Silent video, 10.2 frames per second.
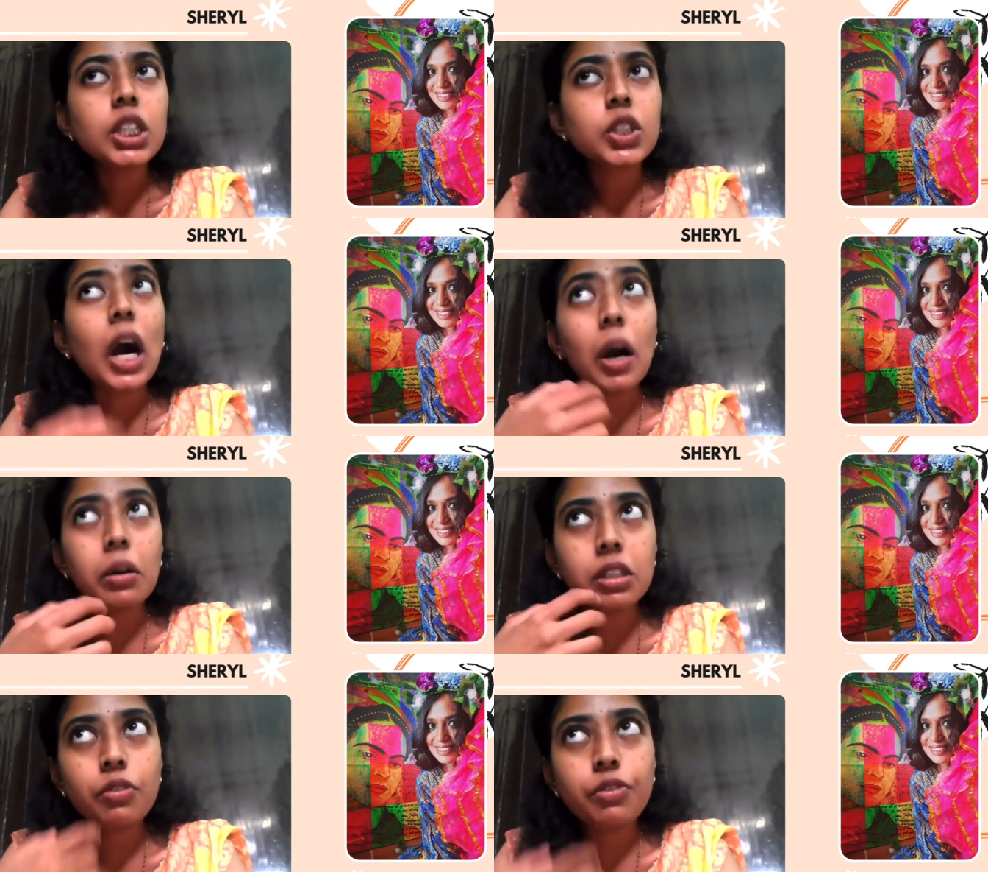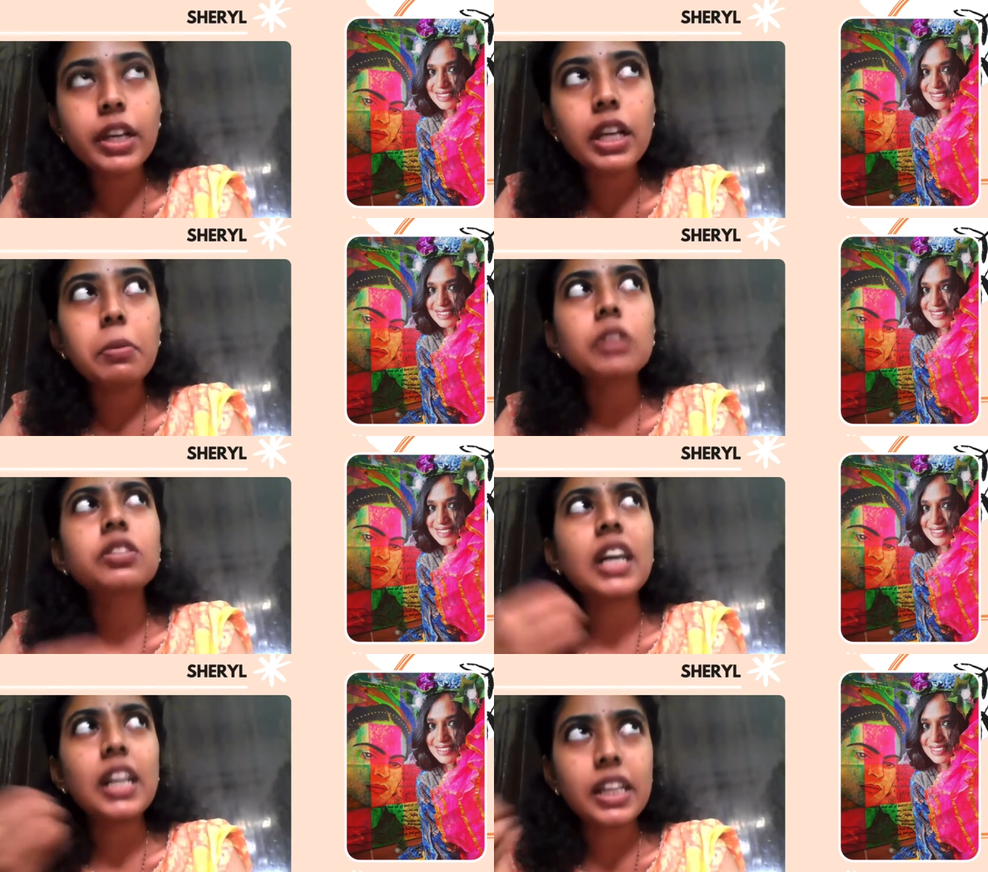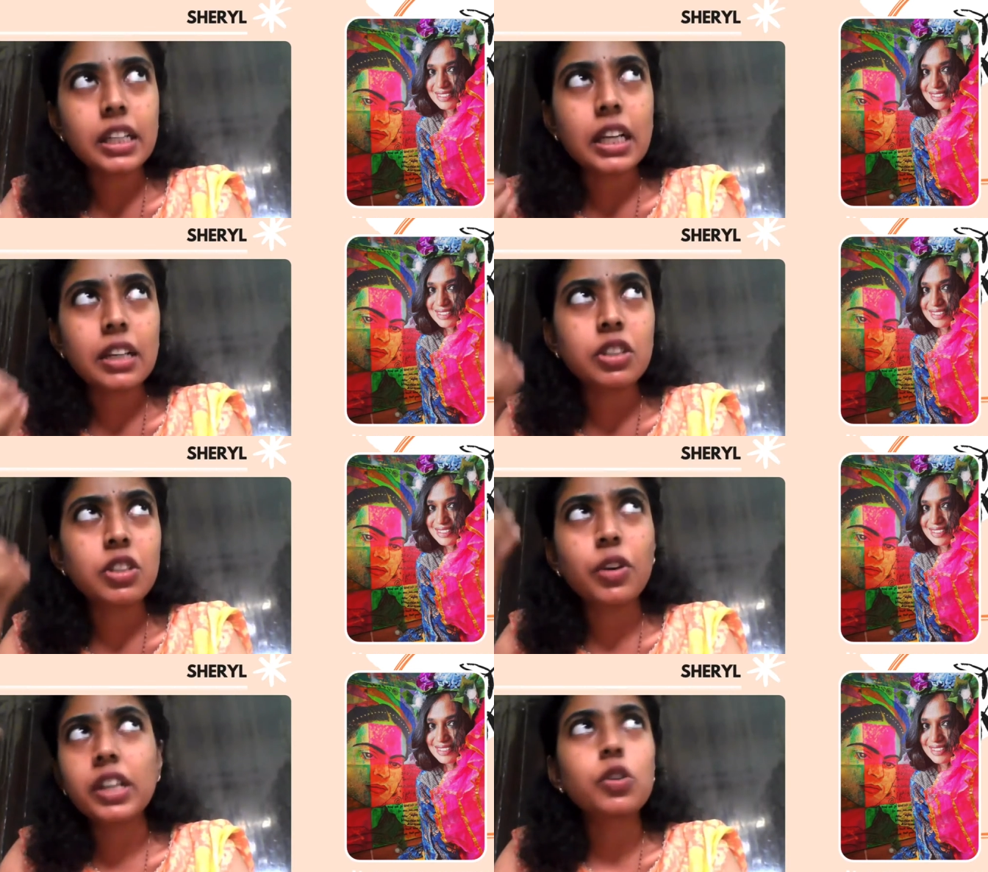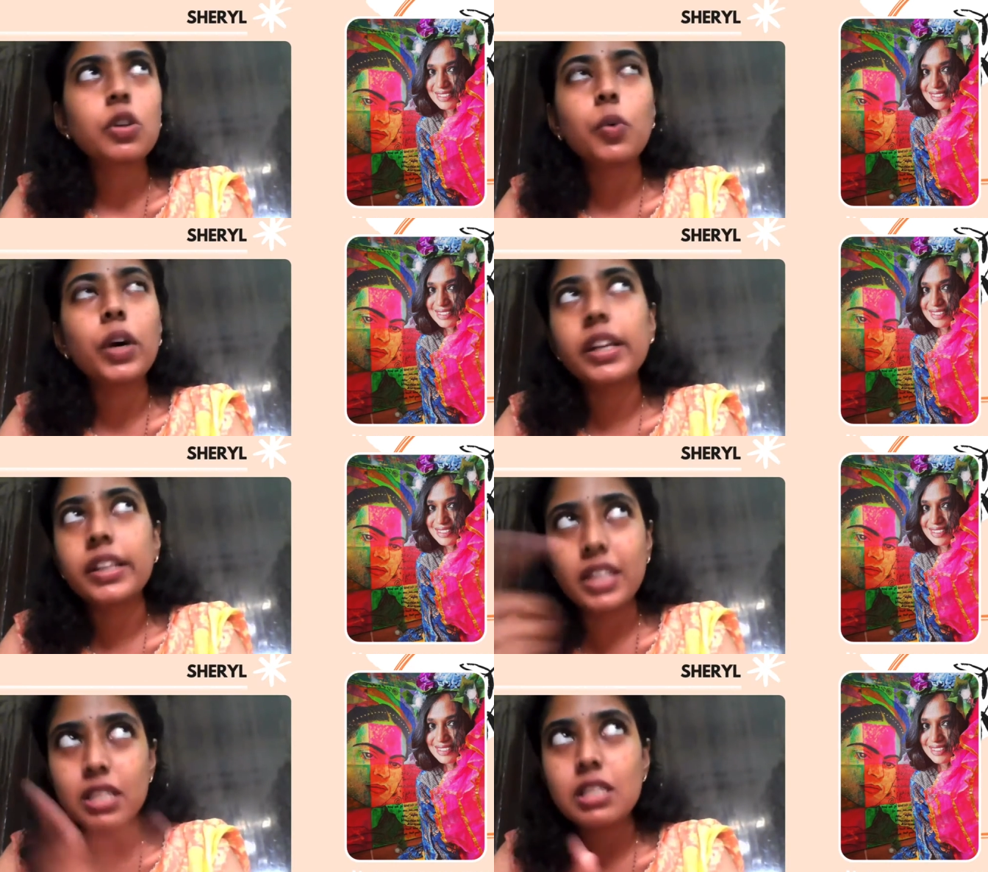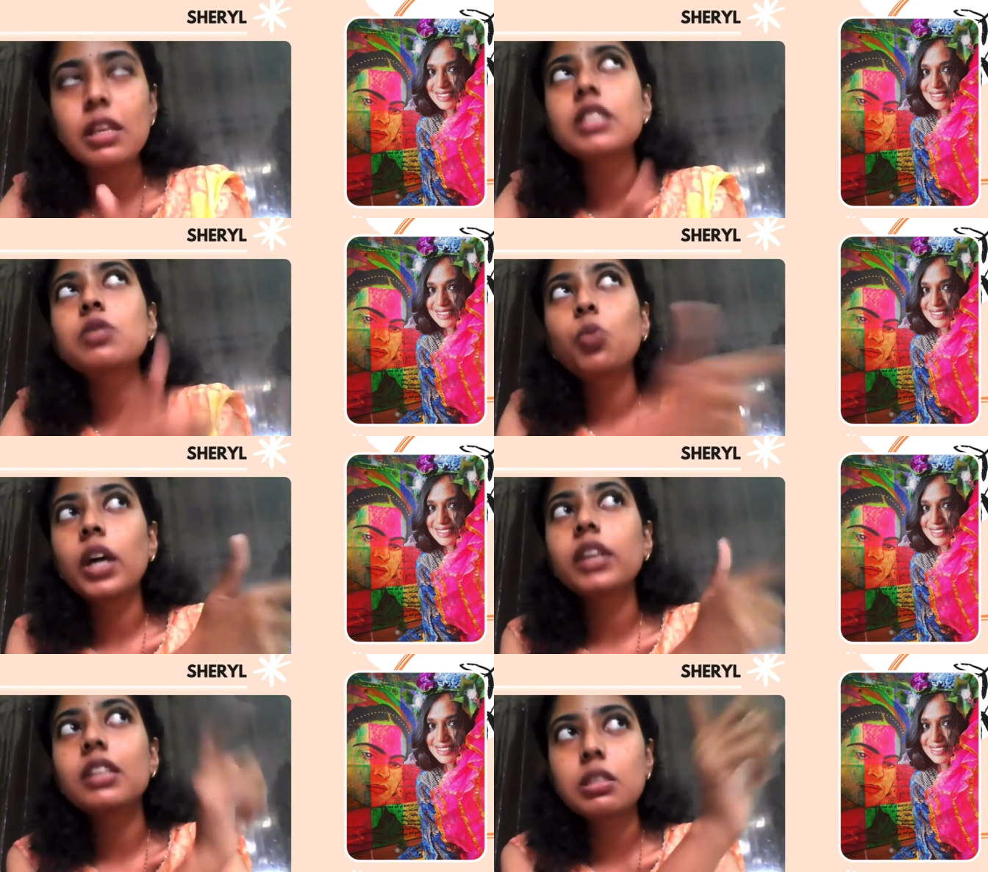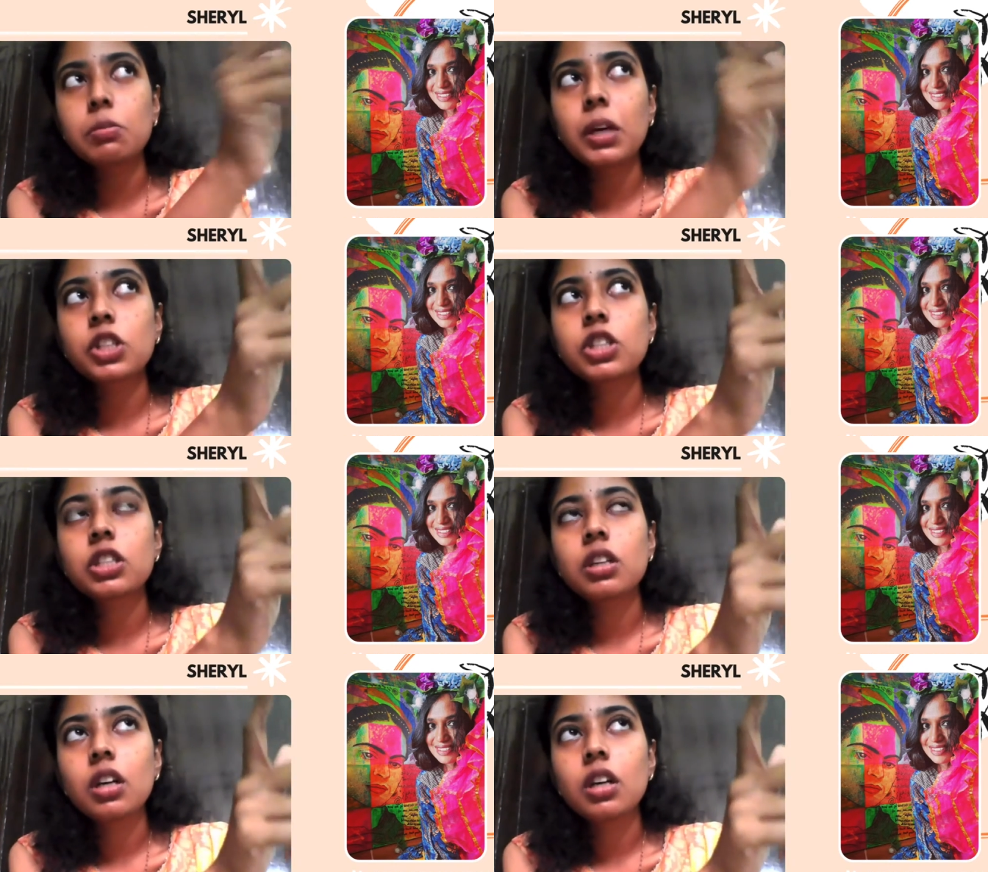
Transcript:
Speaker 1: So how did you feel about selling it and showing it to the world? This is worth this much.